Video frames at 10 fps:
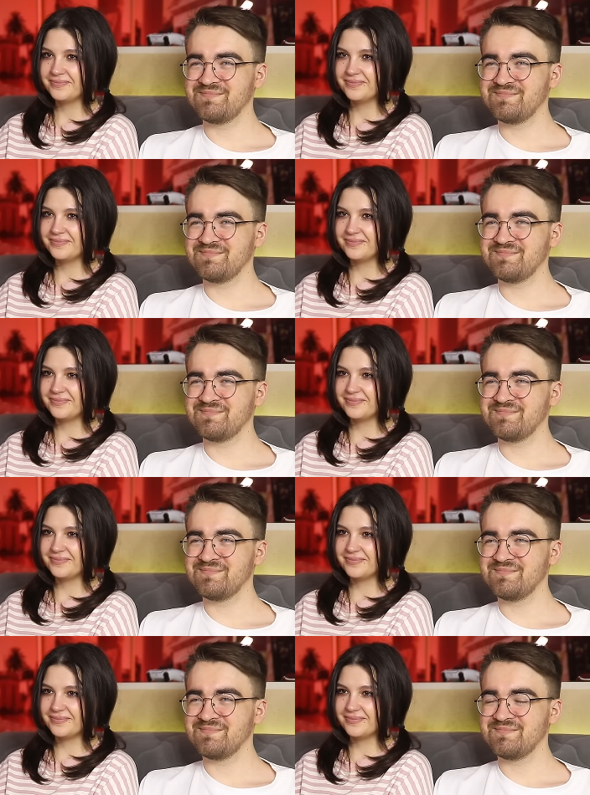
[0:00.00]

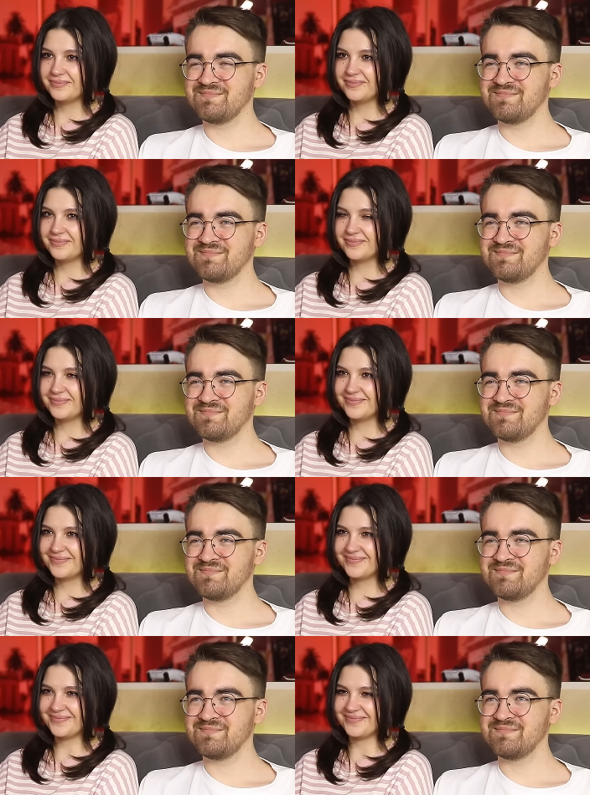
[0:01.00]

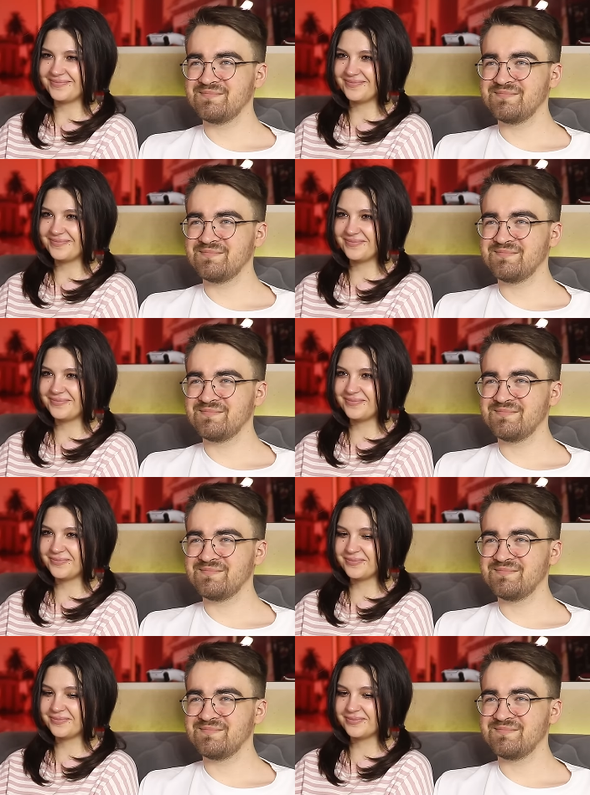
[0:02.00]

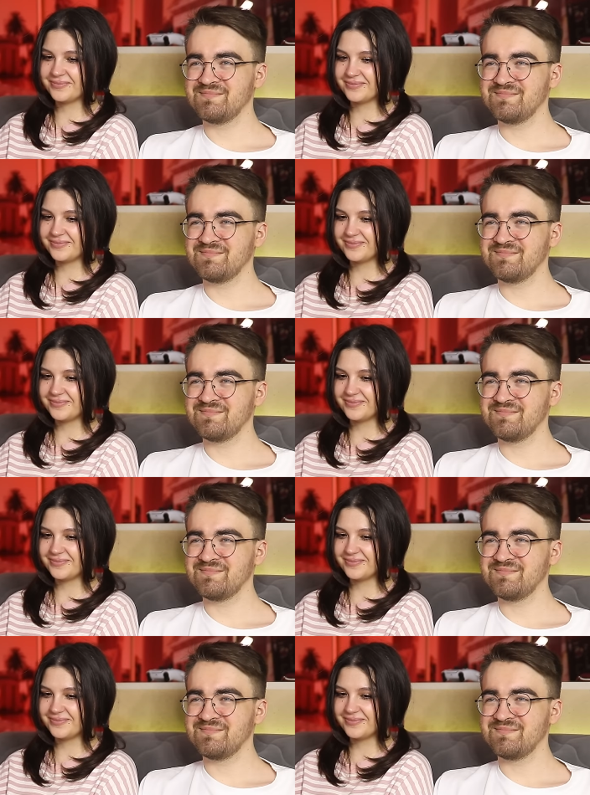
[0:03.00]
Nobody speaks.